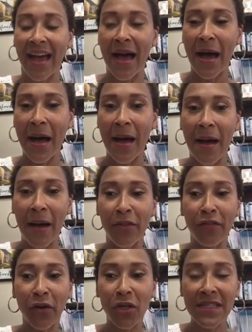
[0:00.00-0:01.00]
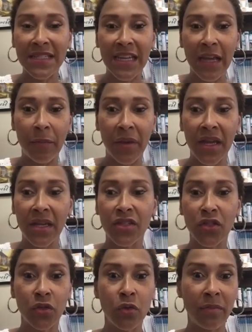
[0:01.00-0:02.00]
The first tip
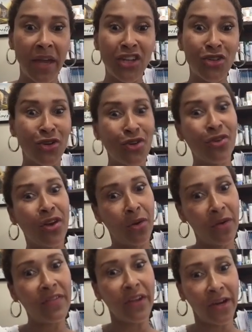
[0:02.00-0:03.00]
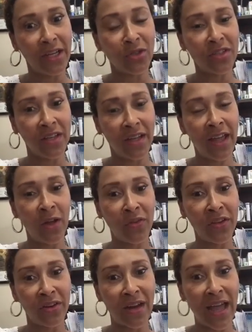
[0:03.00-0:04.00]
is to make sure you know if they're
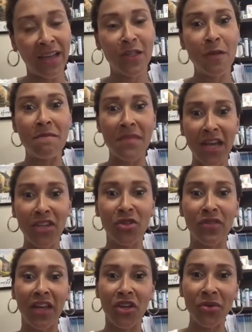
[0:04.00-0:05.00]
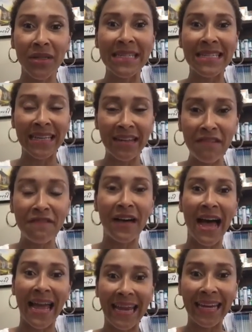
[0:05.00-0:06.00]
healthy or not, to make sure that you
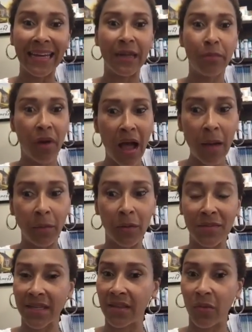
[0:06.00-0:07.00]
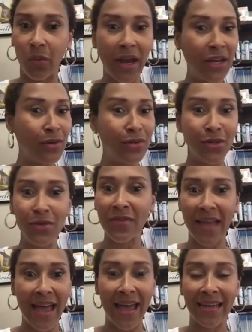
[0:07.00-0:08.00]
identify any problems. And the way you do
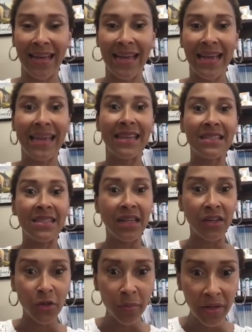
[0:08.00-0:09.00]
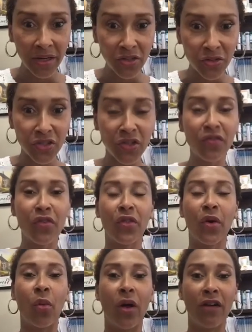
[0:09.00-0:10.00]
that is seeing your pediatrician for
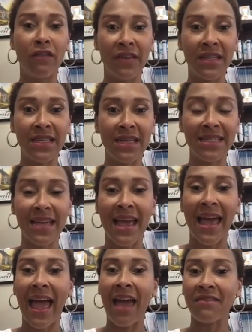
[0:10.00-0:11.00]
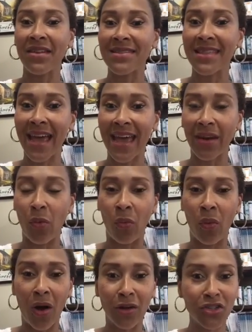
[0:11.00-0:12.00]
their well visits, having that
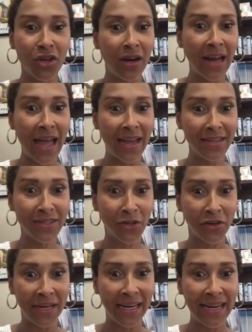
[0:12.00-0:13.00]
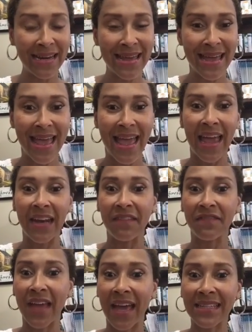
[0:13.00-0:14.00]
wall chart eye screen. And
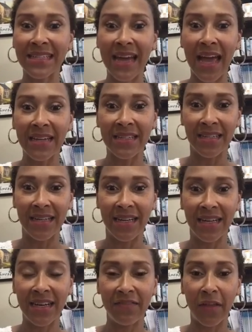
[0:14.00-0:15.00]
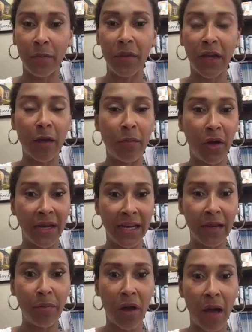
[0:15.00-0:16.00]
if that's not done, if they pick up on
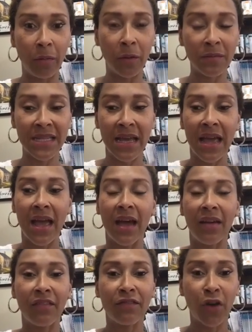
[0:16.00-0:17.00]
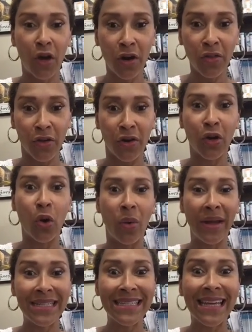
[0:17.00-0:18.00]
any problems, further
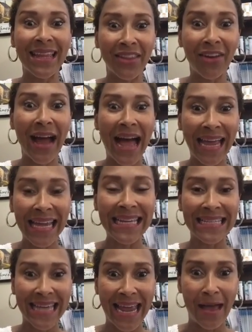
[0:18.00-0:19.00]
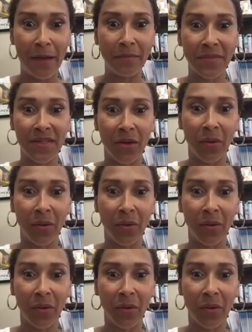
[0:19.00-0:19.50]
going to get their eye exams,